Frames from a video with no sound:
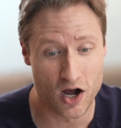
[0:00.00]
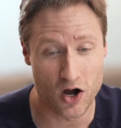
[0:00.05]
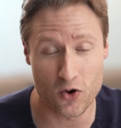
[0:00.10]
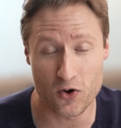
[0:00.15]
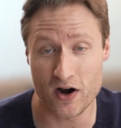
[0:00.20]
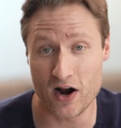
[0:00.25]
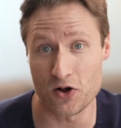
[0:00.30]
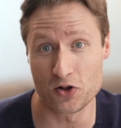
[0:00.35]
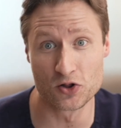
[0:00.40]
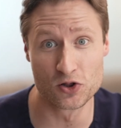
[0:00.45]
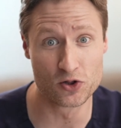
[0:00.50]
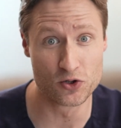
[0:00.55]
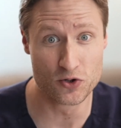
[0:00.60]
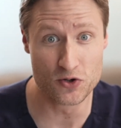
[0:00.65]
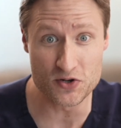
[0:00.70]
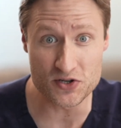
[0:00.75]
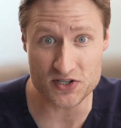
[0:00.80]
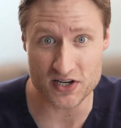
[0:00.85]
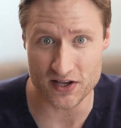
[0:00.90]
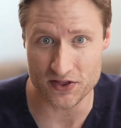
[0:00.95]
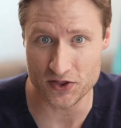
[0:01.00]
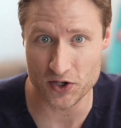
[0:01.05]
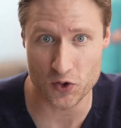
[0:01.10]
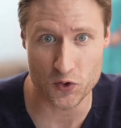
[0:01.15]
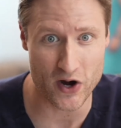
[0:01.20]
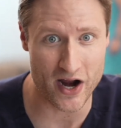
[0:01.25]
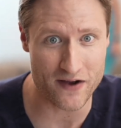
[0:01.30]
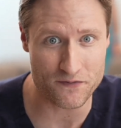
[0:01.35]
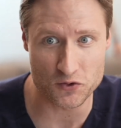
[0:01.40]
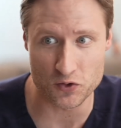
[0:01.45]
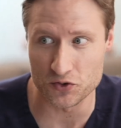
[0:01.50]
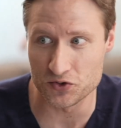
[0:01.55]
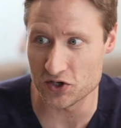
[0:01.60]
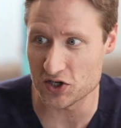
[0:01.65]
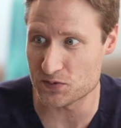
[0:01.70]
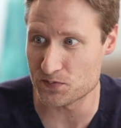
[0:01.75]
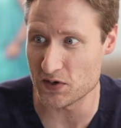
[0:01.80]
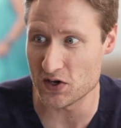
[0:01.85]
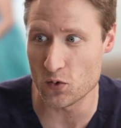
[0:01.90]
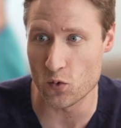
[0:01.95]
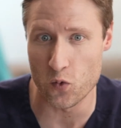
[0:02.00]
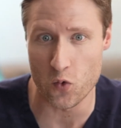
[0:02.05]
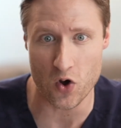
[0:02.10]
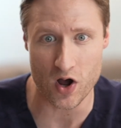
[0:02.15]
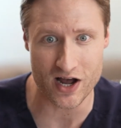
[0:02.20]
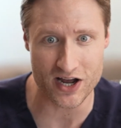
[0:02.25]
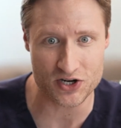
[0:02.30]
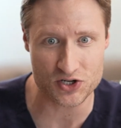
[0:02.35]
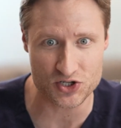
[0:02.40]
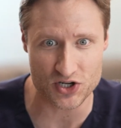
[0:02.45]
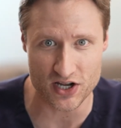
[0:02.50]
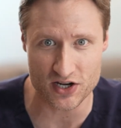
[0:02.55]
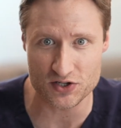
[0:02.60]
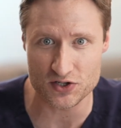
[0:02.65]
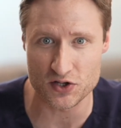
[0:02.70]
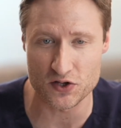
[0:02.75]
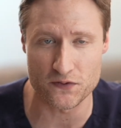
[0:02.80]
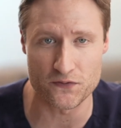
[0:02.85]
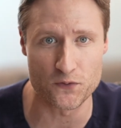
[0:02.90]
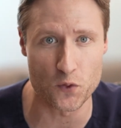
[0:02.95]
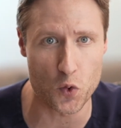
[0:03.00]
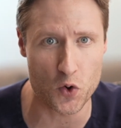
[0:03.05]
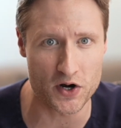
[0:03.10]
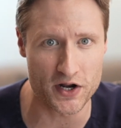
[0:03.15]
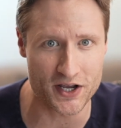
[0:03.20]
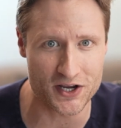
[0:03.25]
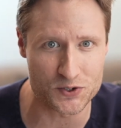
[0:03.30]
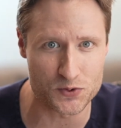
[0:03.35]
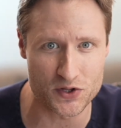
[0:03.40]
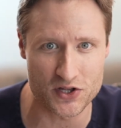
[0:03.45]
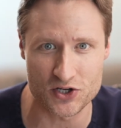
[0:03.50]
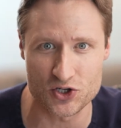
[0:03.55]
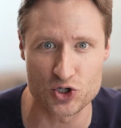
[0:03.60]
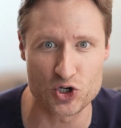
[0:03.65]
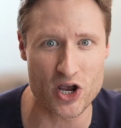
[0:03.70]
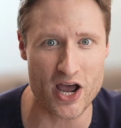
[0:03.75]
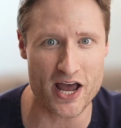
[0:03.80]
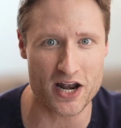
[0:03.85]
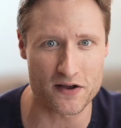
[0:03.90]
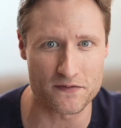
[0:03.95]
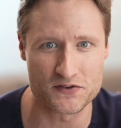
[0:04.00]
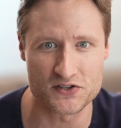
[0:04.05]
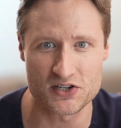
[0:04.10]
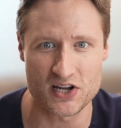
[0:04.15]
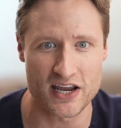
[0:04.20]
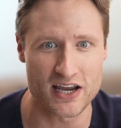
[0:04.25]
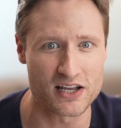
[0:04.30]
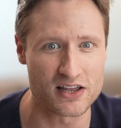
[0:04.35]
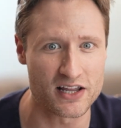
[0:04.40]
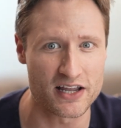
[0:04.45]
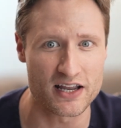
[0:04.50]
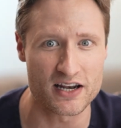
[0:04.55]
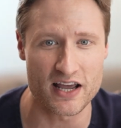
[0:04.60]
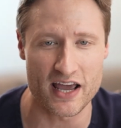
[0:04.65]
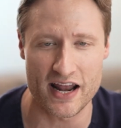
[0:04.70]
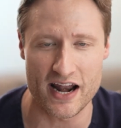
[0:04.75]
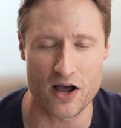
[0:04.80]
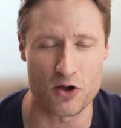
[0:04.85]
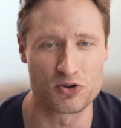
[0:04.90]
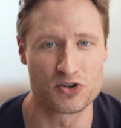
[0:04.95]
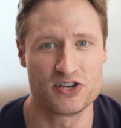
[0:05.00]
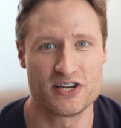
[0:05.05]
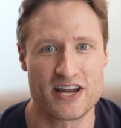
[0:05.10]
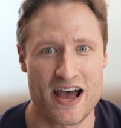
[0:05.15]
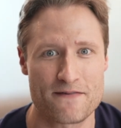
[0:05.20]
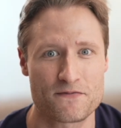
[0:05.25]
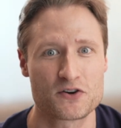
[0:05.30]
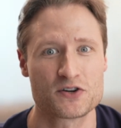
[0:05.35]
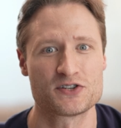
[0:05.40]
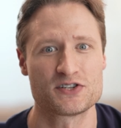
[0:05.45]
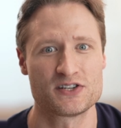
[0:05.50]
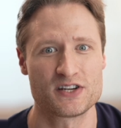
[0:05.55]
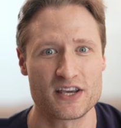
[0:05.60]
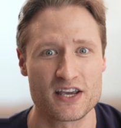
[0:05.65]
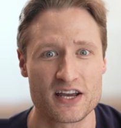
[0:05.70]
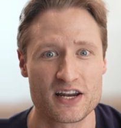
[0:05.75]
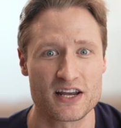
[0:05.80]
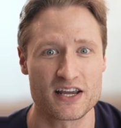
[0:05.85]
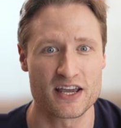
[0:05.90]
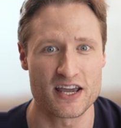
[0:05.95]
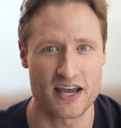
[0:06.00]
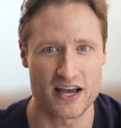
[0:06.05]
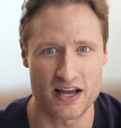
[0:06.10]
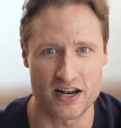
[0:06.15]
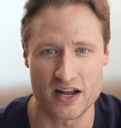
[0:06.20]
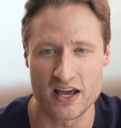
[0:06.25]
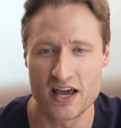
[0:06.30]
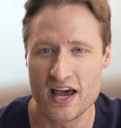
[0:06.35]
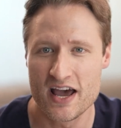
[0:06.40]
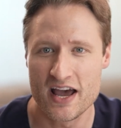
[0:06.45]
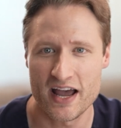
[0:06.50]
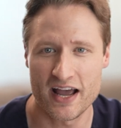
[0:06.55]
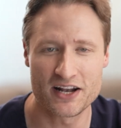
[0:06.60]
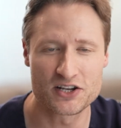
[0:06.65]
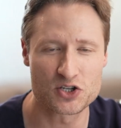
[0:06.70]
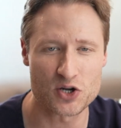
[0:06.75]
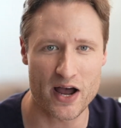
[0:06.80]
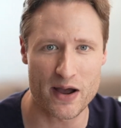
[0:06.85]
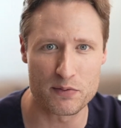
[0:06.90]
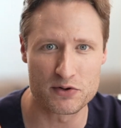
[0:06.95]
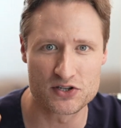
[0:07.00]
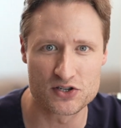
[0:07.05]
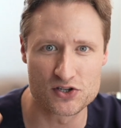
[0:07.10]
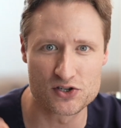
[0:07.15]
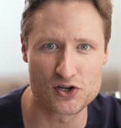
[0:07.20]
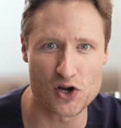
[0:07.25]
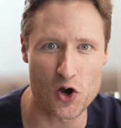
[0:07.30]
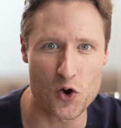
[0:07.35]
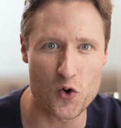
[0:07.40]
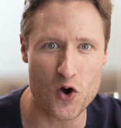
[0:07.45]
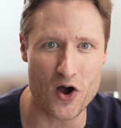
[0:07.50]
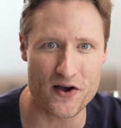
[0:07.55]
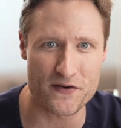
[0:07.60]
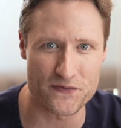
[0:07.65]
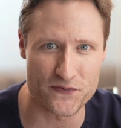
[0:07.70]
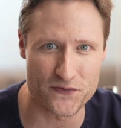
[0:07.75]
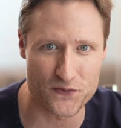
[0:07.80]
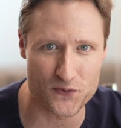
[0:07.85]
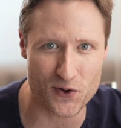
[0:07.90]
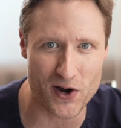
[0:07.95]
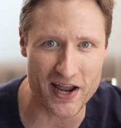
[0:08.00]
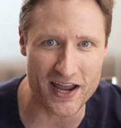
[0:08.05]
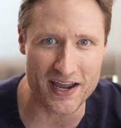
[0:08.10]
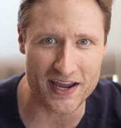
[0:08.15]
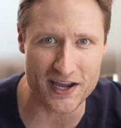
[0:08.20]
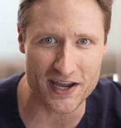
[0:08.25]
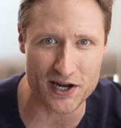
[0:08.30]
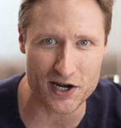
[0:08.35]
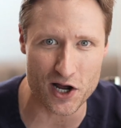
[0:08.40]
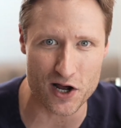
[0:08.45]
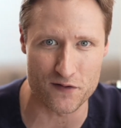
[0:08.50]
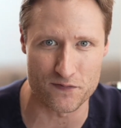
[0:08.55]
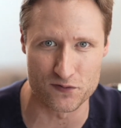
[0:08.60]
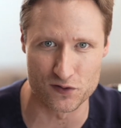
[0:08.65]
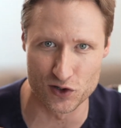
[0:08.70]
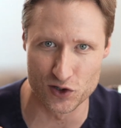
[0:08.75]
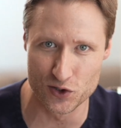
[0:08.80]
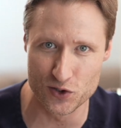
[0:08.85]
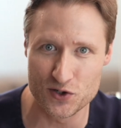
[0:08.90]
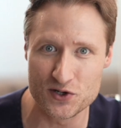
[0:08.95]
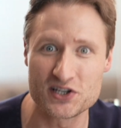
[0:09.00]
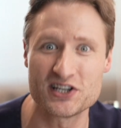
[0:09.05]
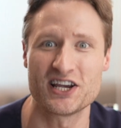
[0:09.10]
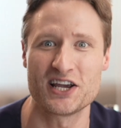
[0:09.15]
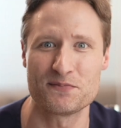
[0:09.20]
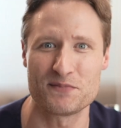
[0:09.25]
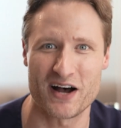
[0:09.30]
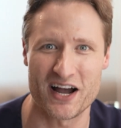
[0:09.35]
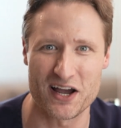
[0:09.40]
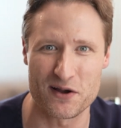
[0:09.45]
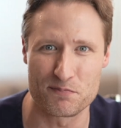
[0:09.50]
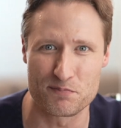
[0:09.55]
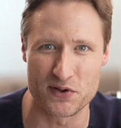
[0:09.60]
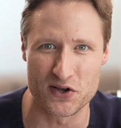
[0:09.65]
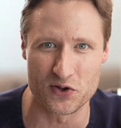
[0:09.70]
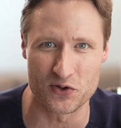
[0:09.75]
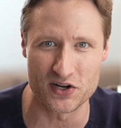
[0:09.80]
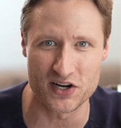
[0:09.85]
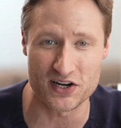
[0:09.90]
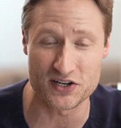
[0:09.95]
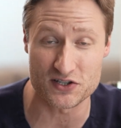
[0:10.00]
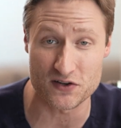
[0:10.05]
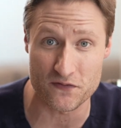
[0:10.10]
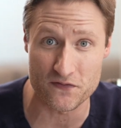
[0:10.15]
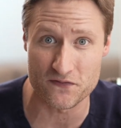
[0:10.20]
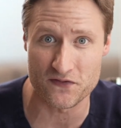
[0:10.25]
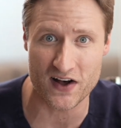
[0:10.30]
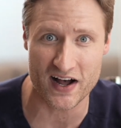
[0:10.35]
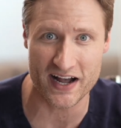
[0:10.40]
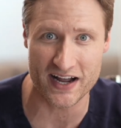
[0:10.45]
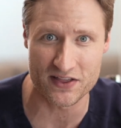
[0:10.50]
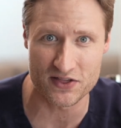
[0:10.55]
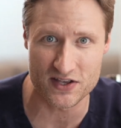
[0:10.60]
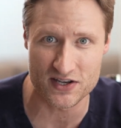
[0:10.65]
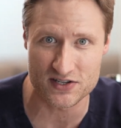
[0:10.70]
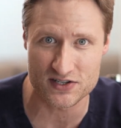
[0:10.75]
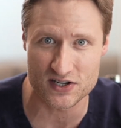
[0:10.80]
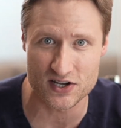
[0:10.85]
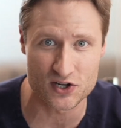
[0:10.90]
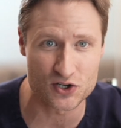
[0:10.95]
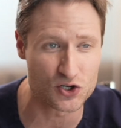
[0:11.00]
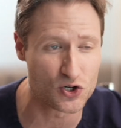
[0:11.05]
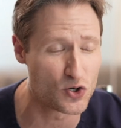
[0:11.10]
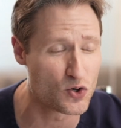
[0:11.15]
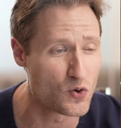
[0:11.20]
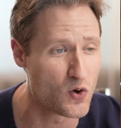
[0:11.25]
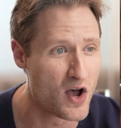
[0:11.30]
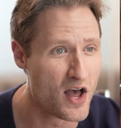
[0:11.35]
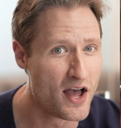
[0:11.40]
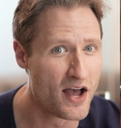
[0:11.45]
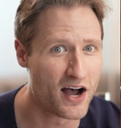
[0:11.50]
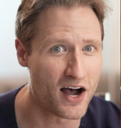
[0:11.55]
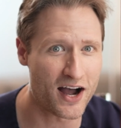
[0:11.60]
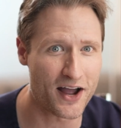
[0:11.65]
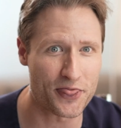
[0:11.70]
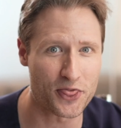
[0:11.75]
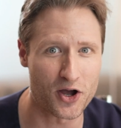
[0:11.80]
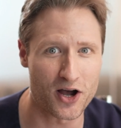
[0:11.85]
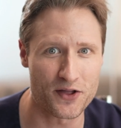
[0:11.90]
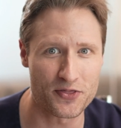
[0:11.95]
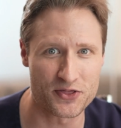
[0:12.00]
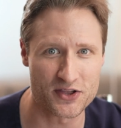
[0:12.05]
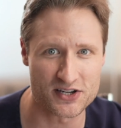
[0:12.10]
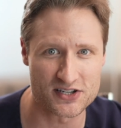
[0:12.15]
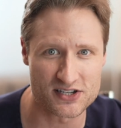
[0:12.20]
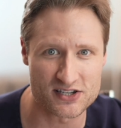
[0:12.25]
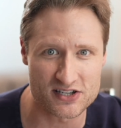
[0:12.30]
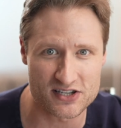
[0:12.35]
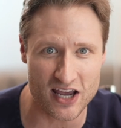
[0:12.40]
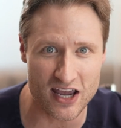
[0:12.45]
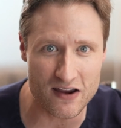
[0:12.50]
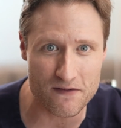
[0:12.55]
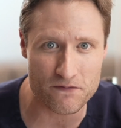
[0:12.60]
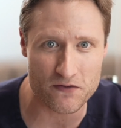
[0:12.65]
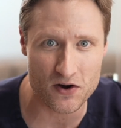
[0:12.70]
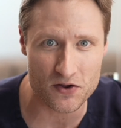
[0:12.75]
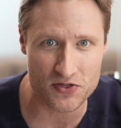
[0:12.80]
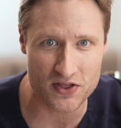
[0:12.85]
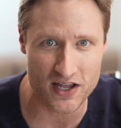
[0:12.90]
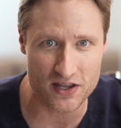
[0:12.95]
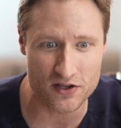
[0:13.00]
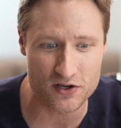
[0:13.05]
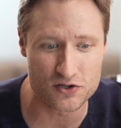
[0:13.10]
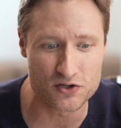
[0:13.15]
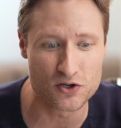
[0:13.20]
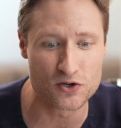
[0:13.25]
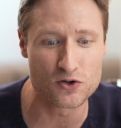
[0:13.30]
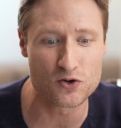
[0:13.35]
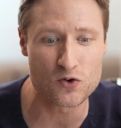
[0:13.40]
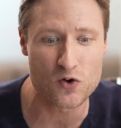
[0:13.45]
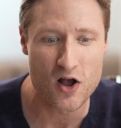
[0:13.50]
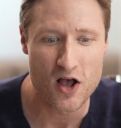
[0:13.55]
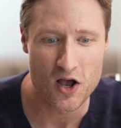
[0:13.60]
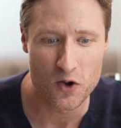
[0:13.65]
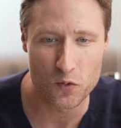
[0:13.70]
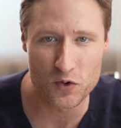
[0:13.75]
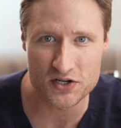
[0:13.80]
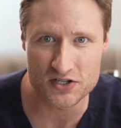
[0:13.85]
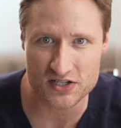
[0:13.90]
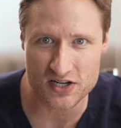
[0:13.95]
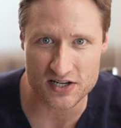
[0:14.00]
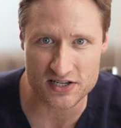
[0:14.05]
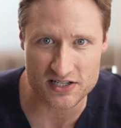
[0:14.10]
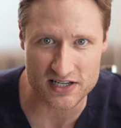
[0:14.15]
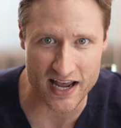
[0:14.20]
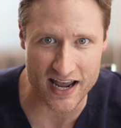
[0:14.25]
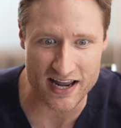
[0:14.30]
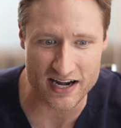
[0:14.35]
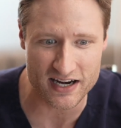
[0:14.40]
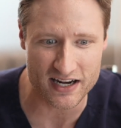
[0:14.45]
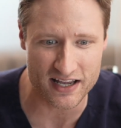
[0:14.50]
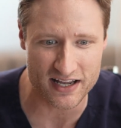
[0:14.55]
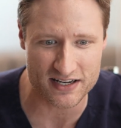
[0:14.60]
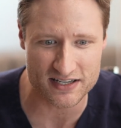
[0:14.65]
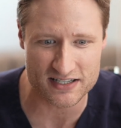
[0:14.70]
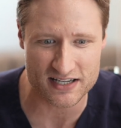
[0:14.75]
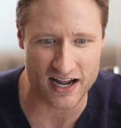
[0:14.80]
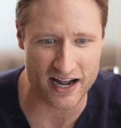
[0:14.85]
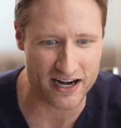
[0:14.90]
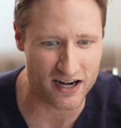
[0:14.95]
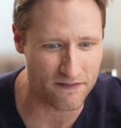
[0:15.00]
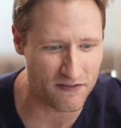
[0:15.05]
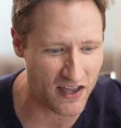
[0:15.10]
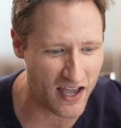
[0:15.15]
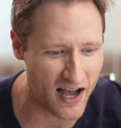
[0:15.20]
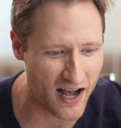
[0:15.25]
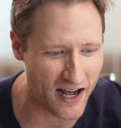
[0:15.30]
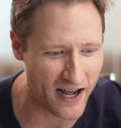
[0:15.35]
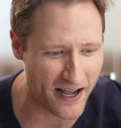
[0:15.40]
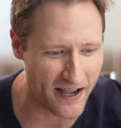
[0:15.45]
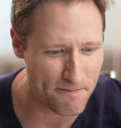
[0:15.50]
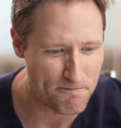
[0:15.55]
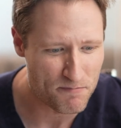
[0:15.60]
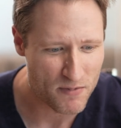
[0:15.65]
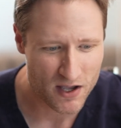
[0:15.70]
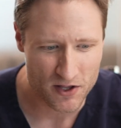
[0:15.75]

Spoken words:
Or I'll lose it. The graft will just be washed into the fornix with a jet of saline and I'll never see it again. And so I was so afraid of losing my ability to find this tissue, I thought the safer thing to do was to stain it inside of the eye.